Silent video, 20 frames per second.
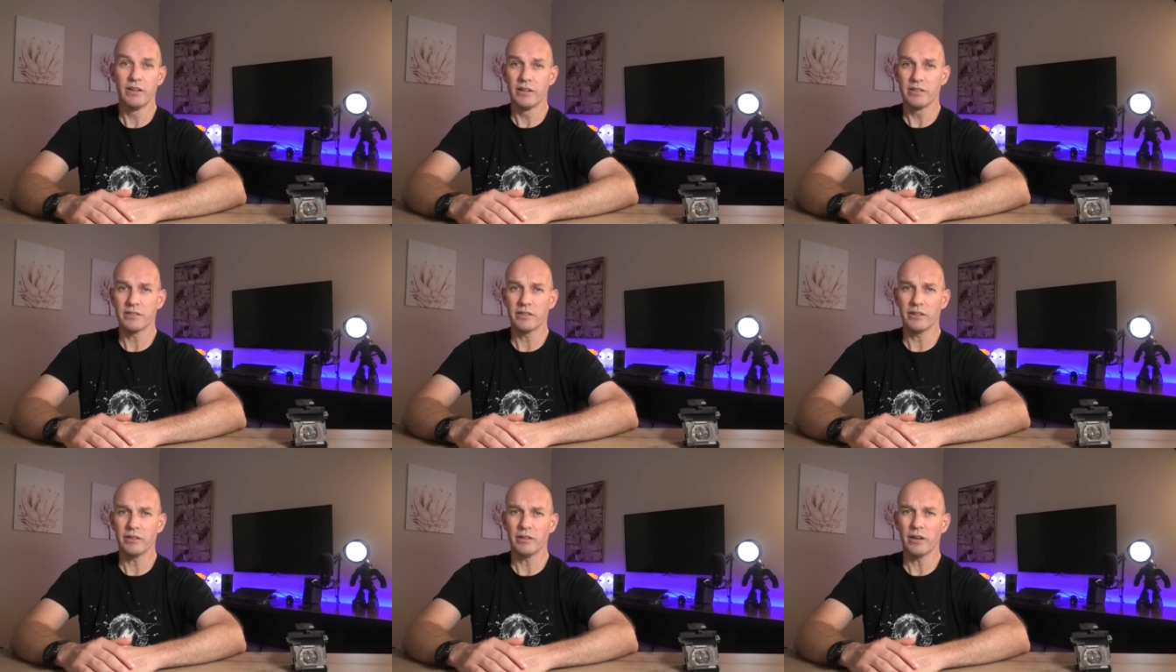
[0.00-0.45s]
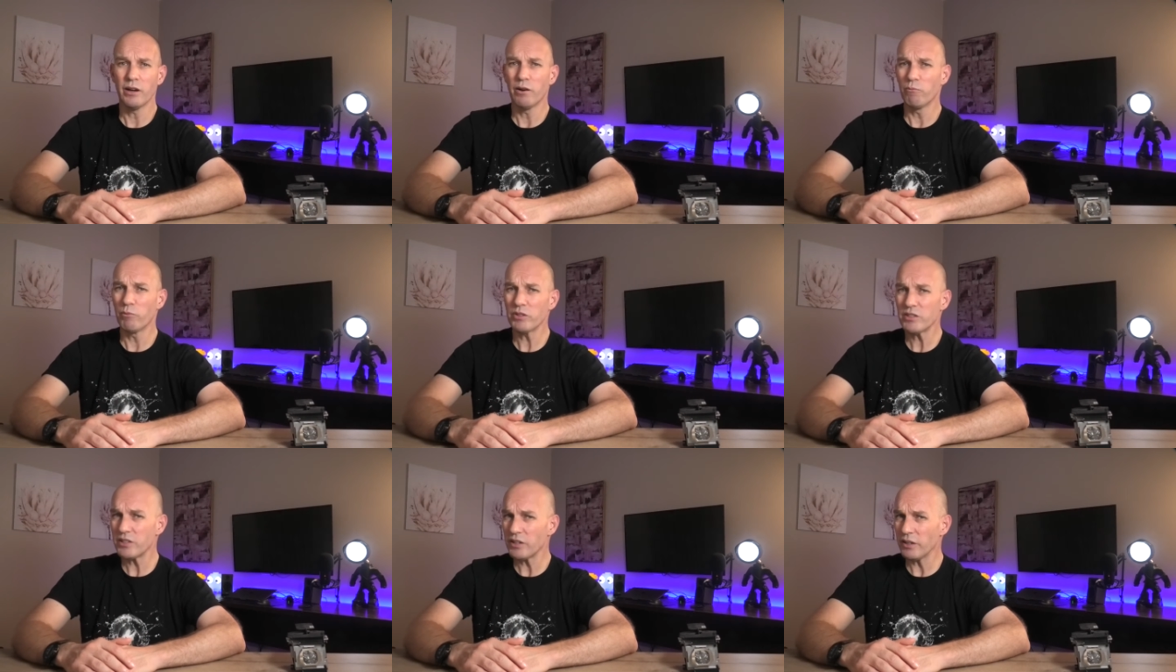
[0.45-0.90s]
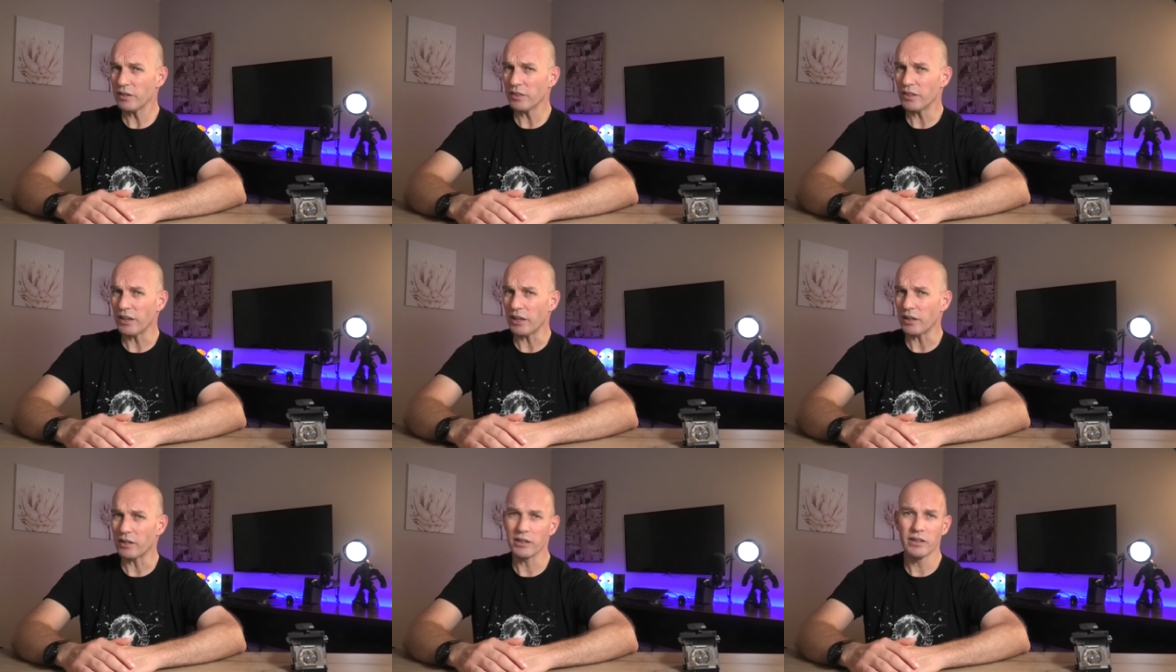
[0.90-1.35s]
So, what do you
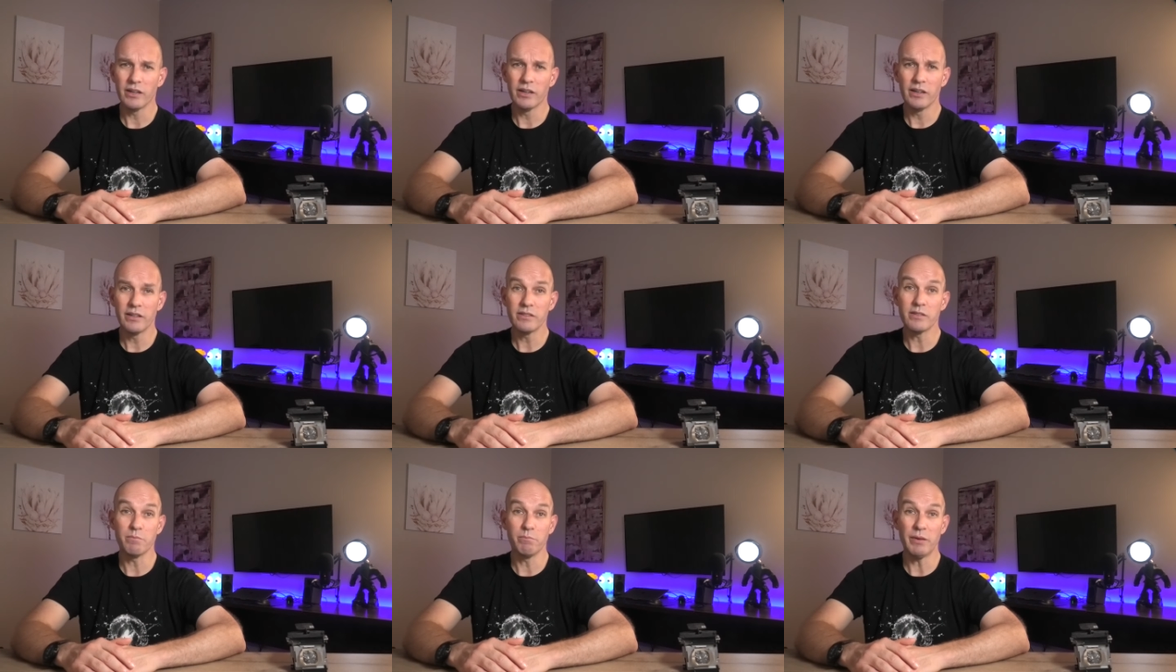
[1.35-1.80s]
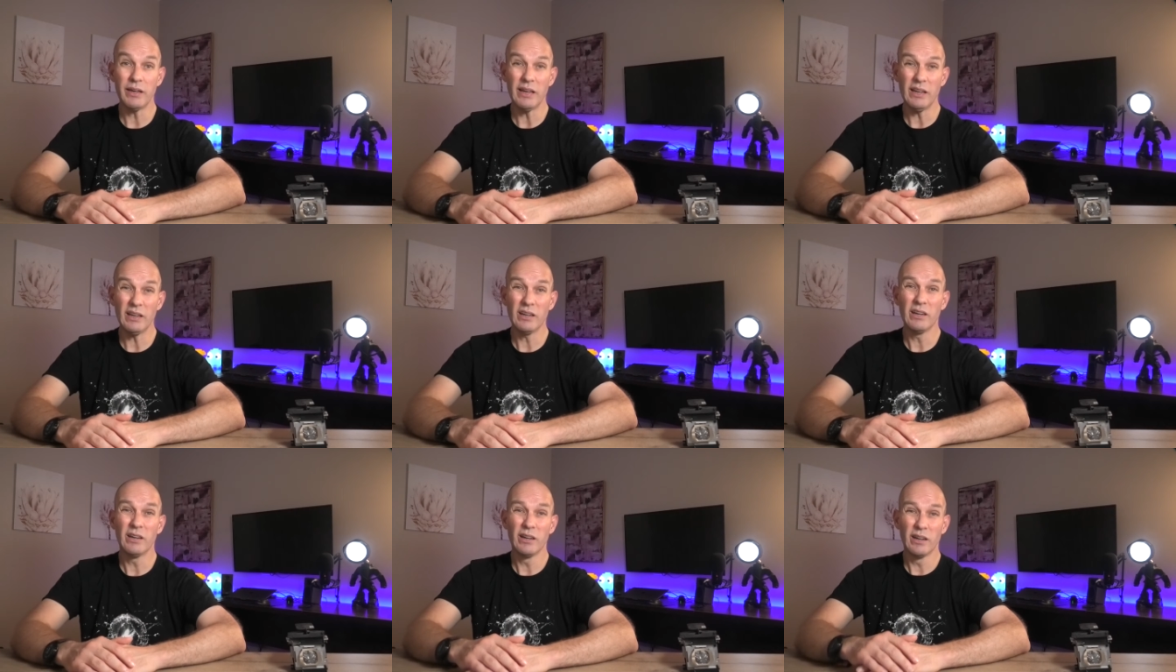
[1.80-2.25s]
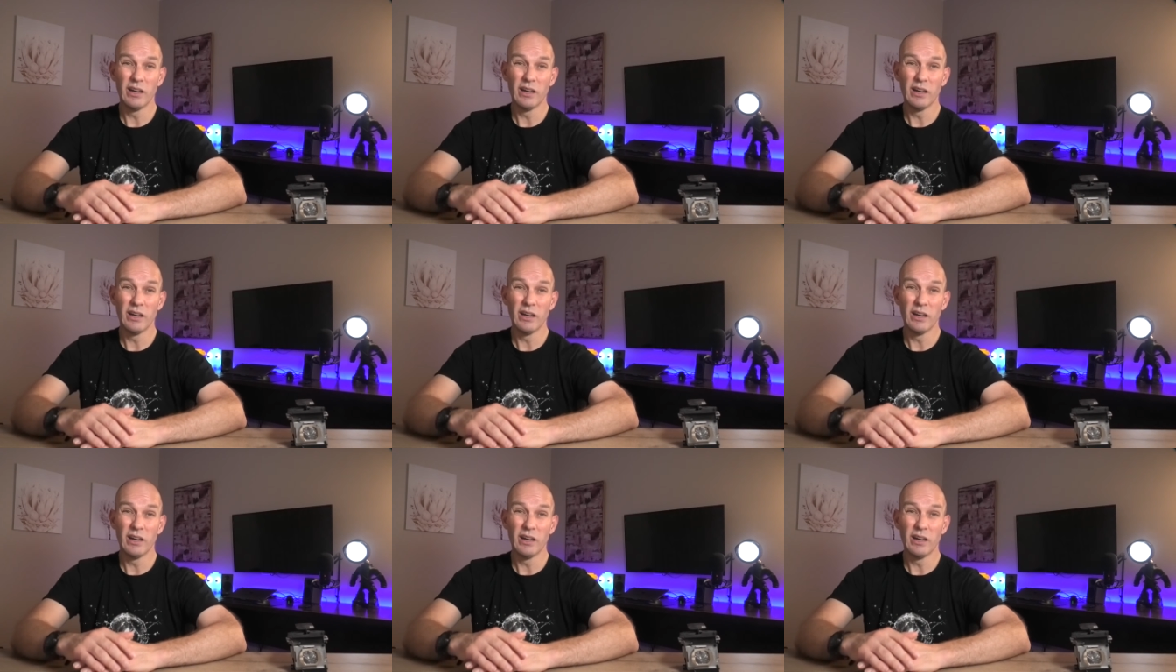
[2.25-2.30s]
think? To me,